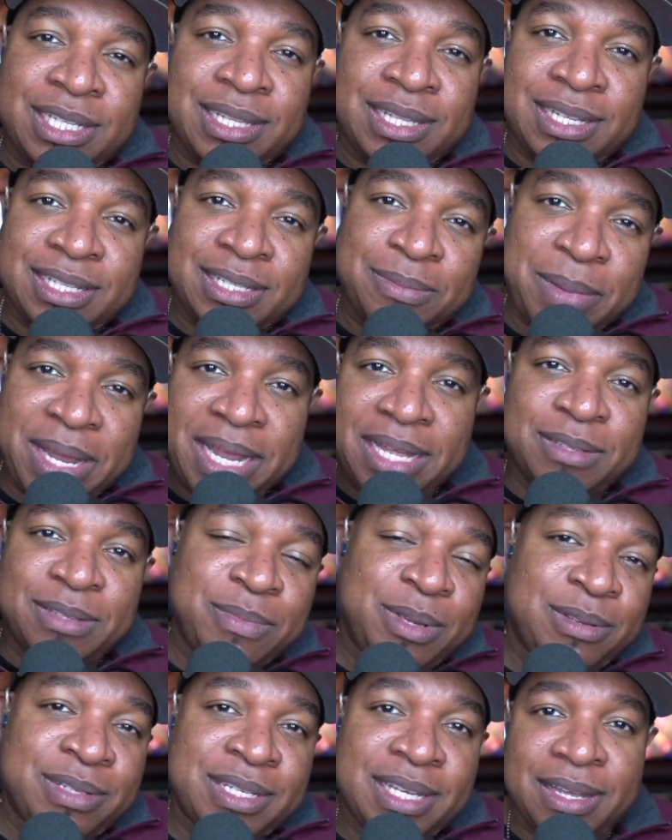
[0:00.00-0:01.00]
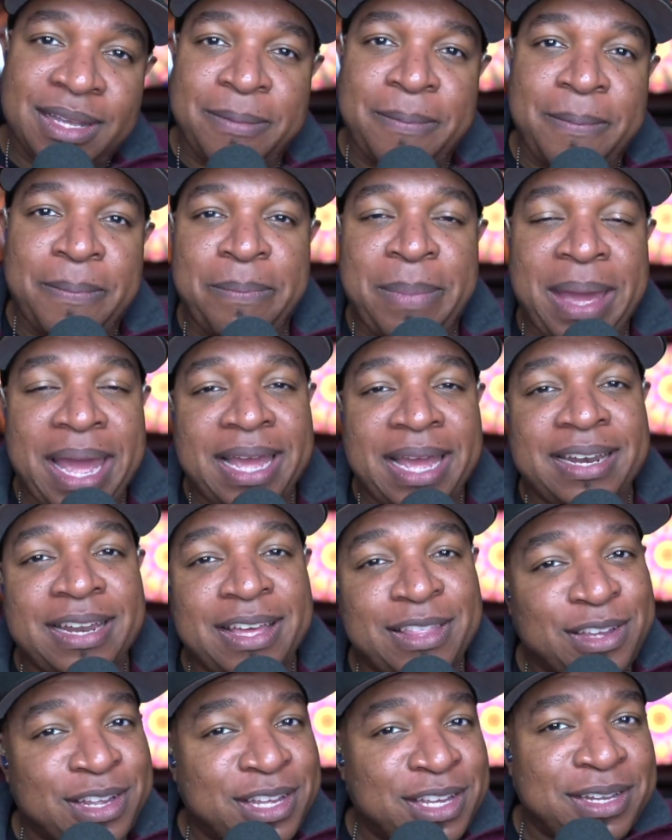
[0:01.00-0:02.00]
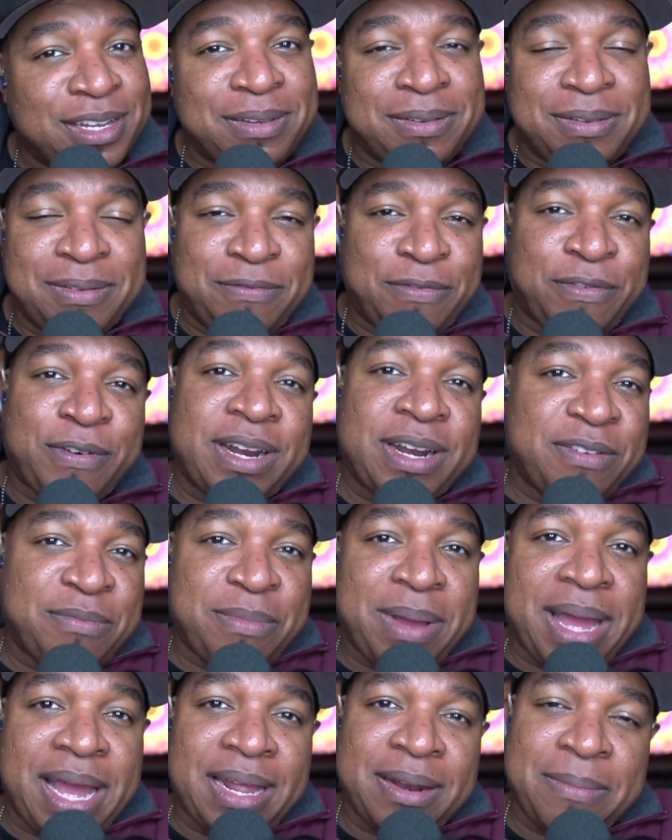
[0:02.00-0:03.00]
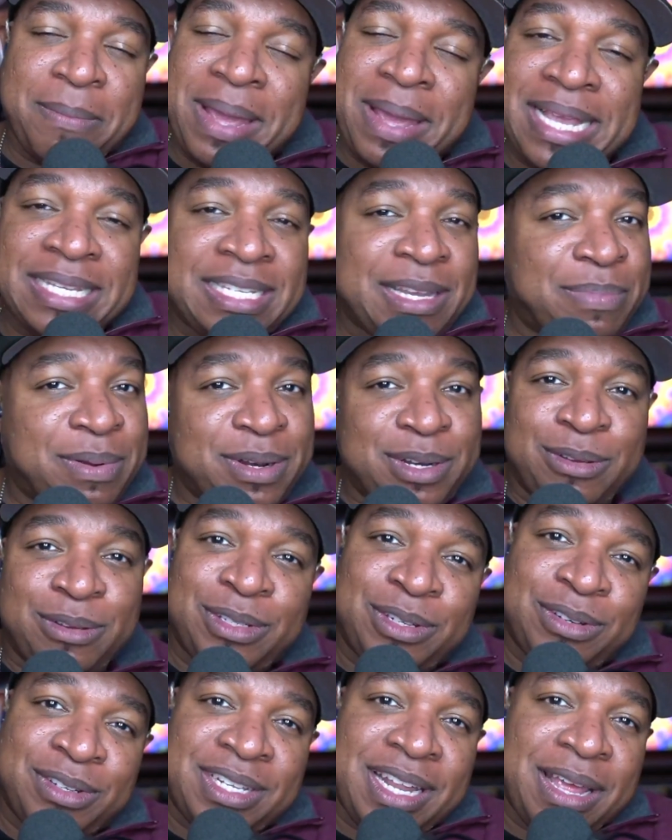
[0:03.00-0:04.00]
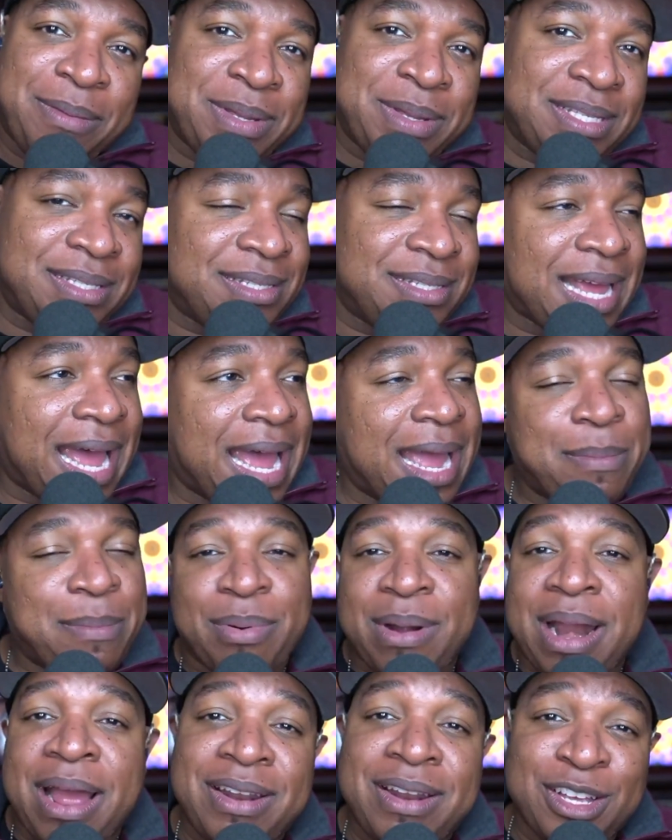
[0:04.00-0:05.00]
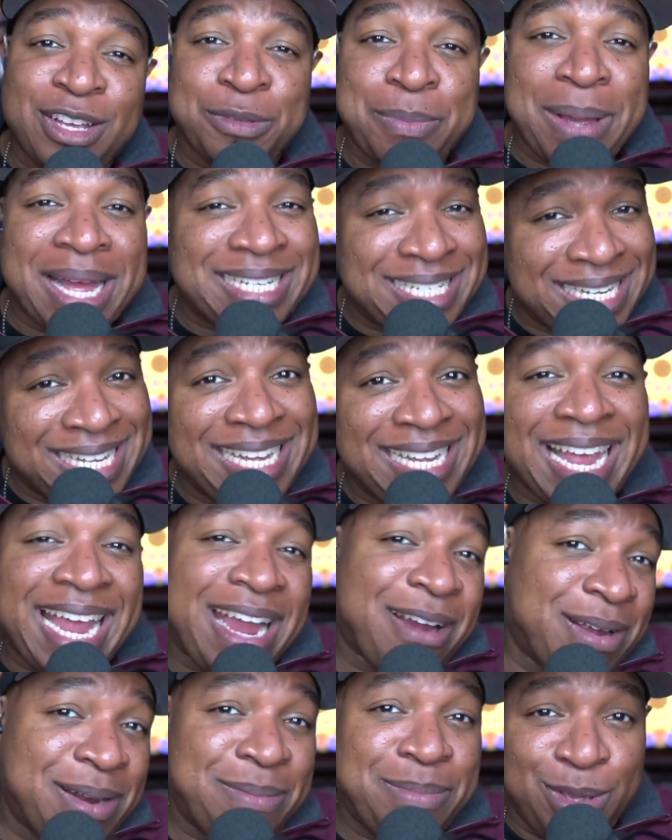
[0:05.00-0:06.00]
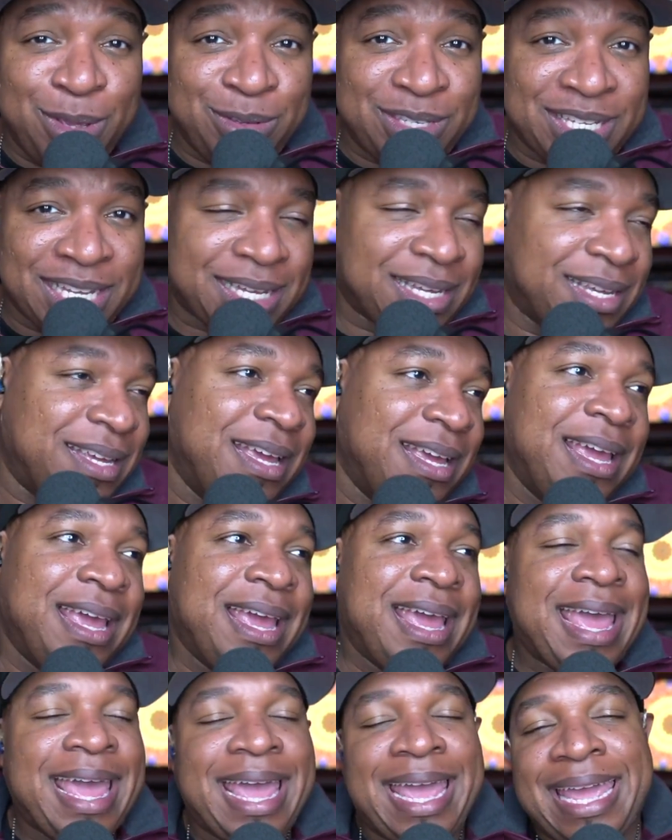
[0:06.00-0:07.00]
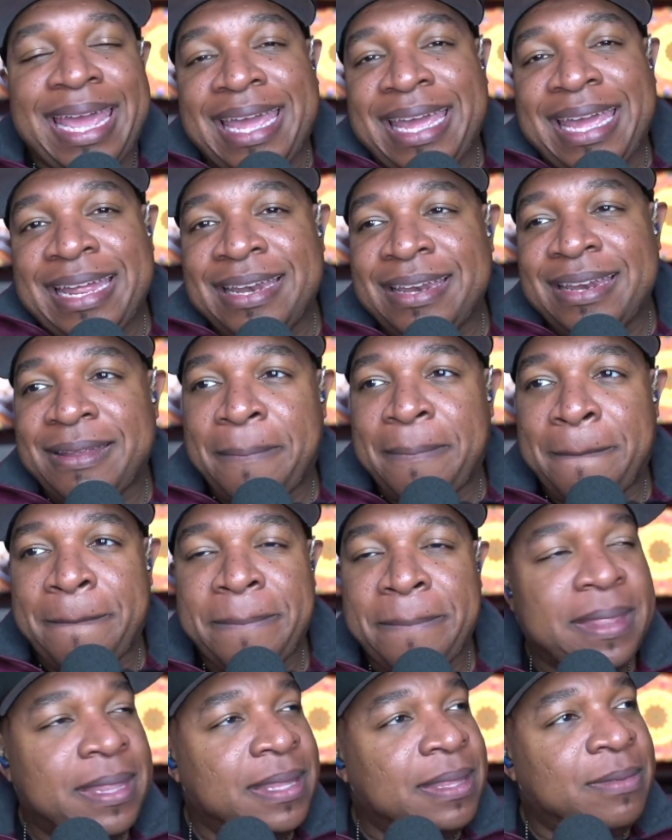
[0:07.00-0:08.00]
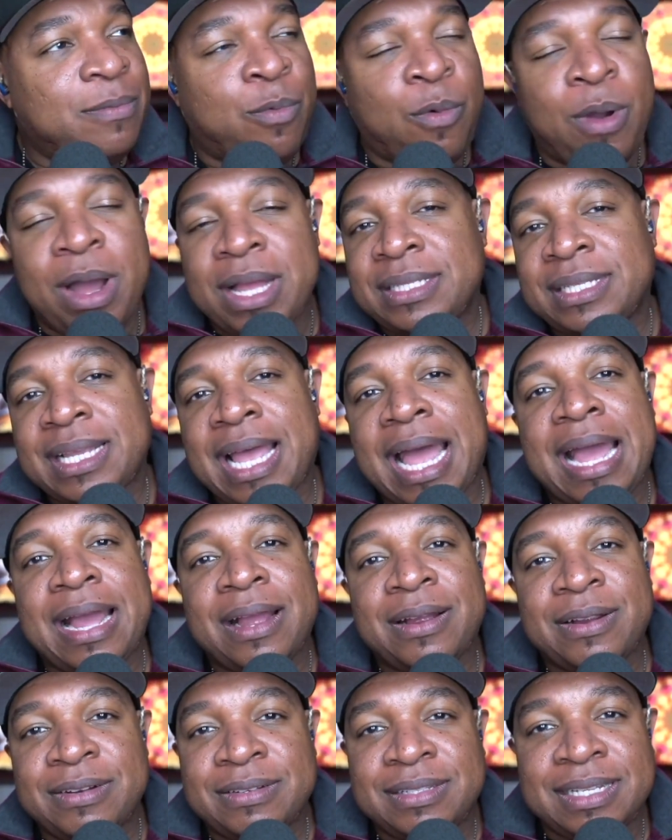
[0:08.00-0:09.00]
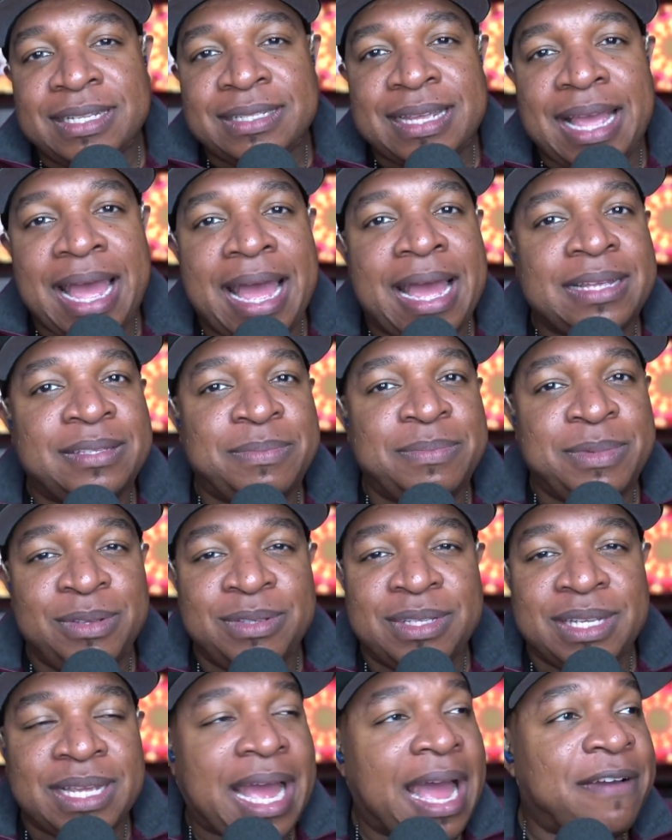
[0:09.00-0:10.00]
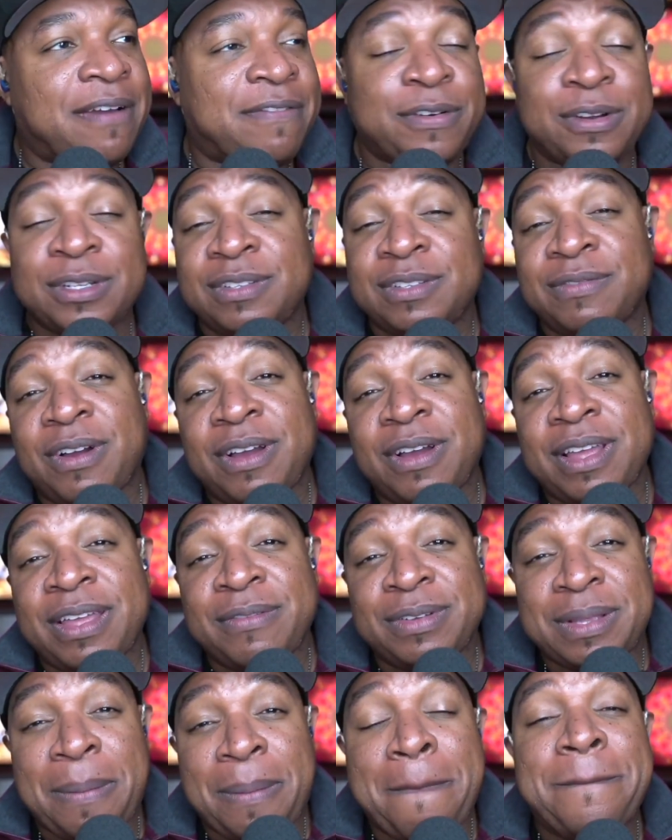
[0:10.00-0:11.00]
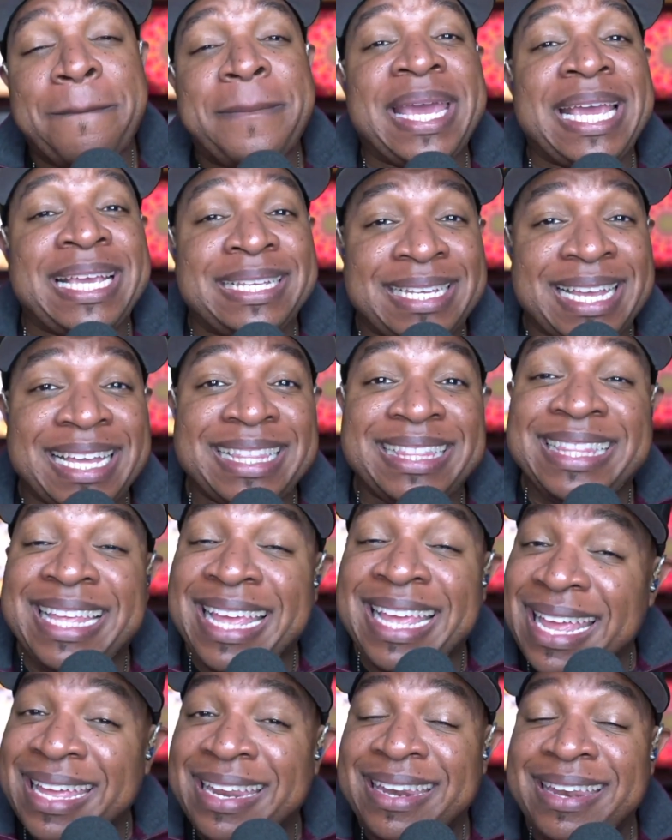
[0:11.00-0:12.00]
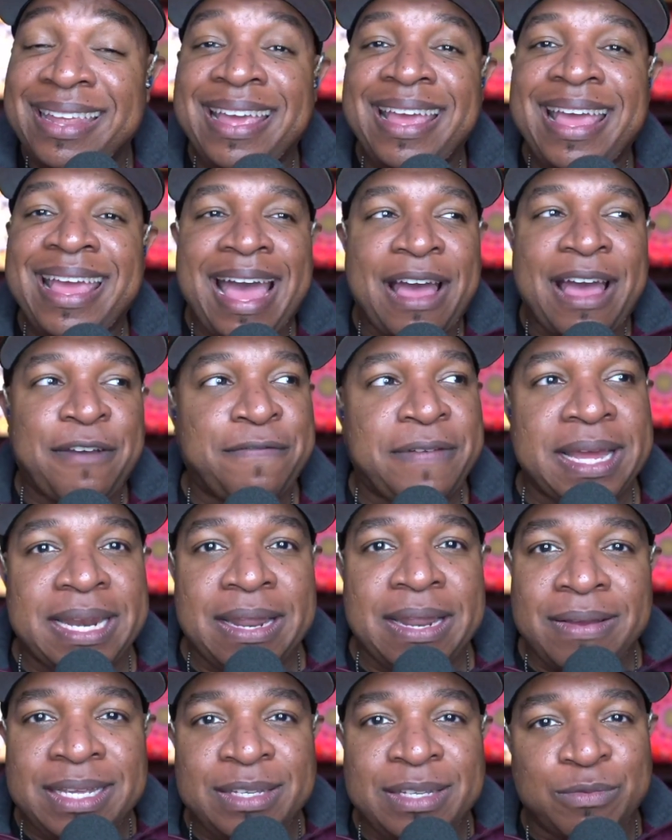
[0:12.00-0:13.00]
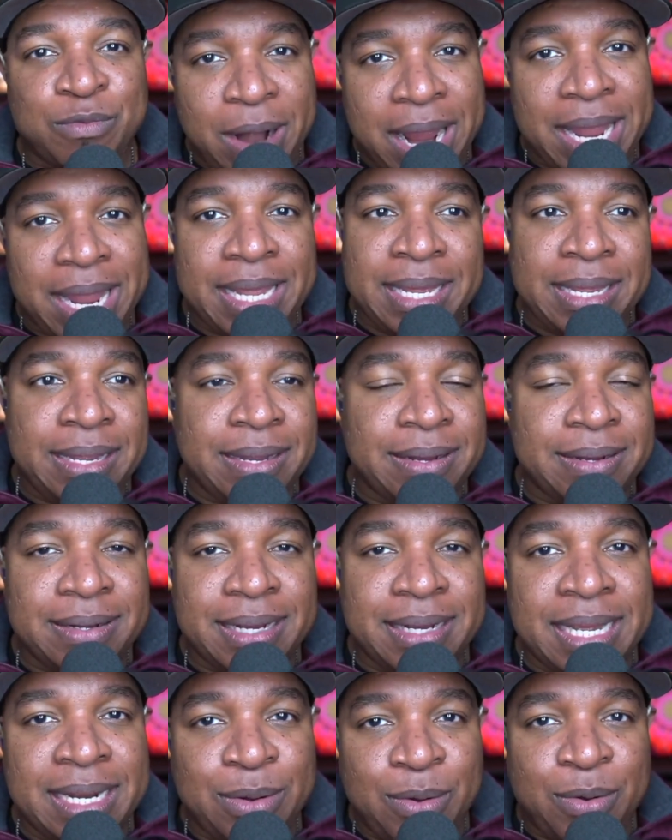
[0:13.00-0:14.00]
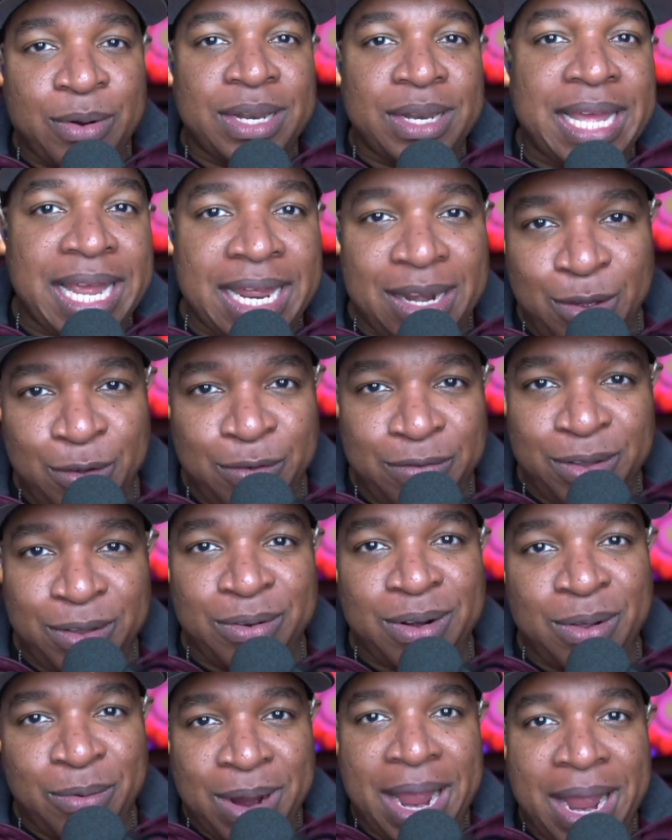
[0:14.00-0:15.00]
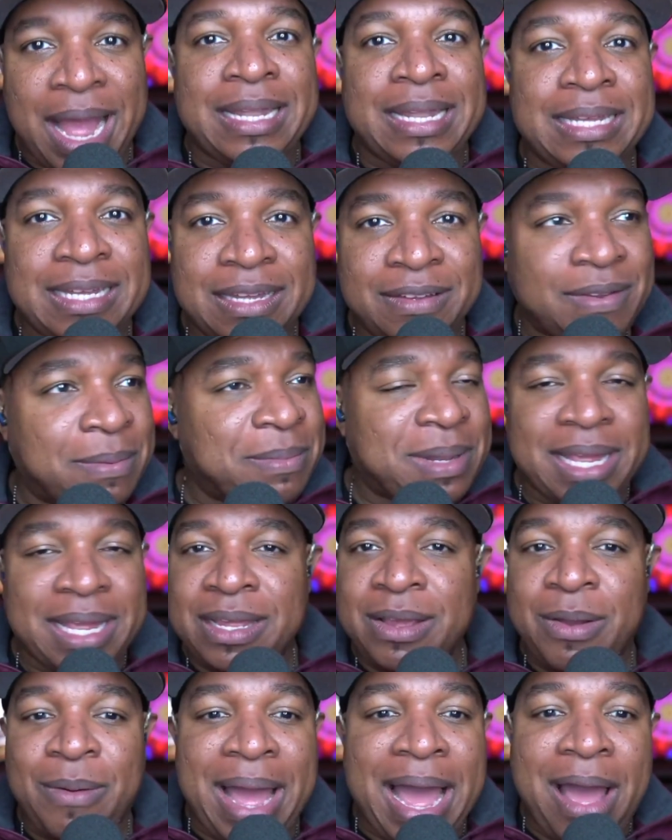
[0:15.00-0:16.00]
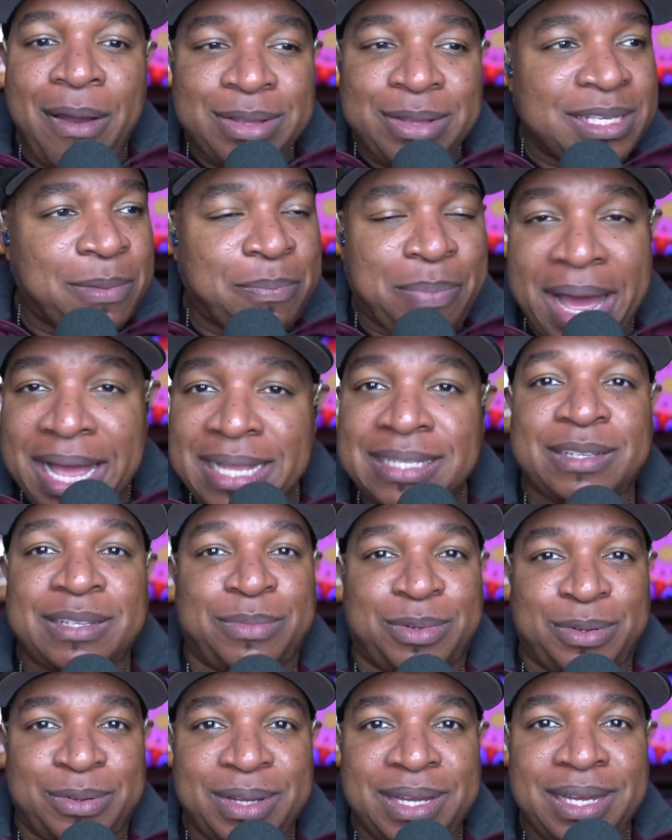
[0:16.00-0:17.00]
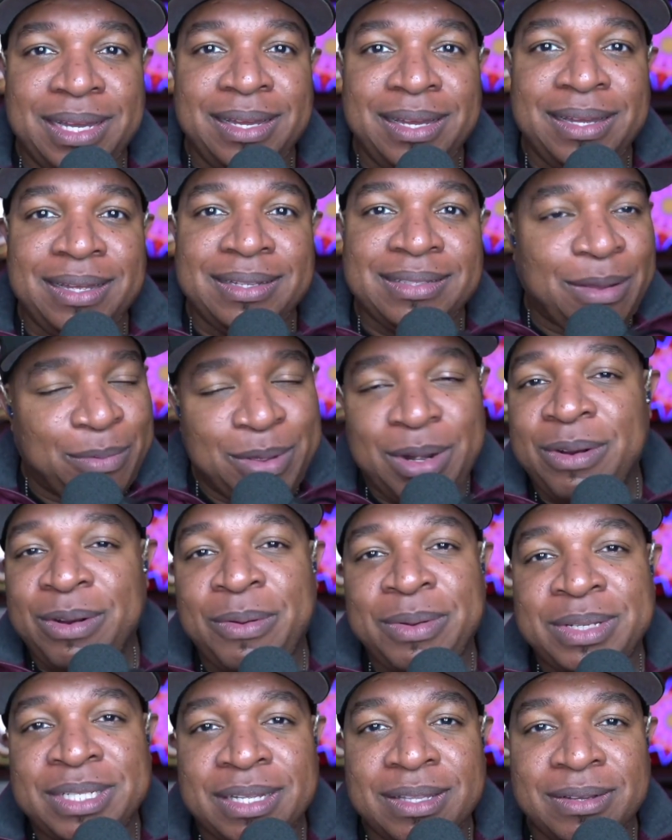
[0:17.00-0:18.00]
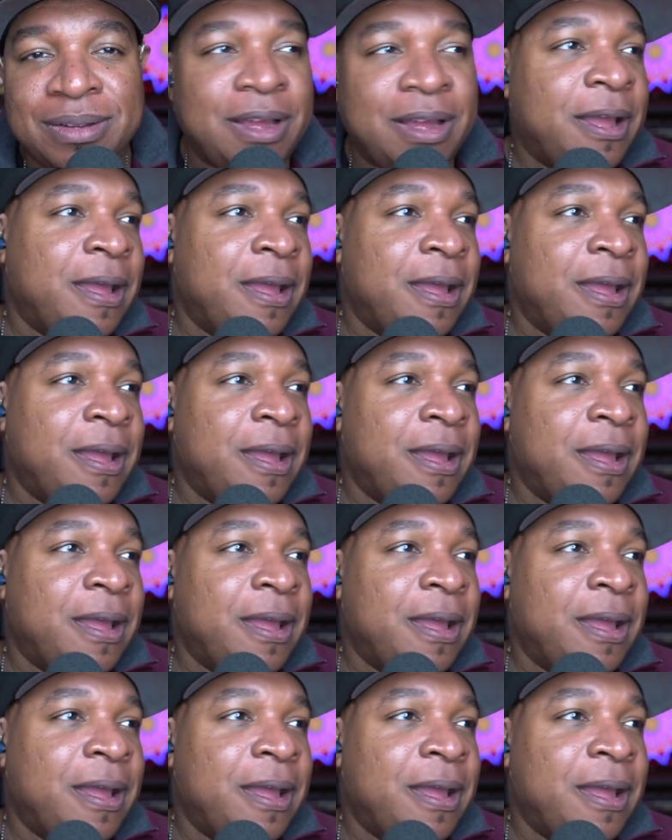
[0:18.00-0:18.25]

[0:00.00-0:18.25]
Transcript: this man's music by another good friend of mine, amazing producer. His name is Ty Brown. He goes by T. Aaron Music. And once I heard this guy's music, first of all, it was amazing. And then I found out he's right here in Orlando, Florida, where I live. And I'm like, yo, how is it possible that we don't know each other?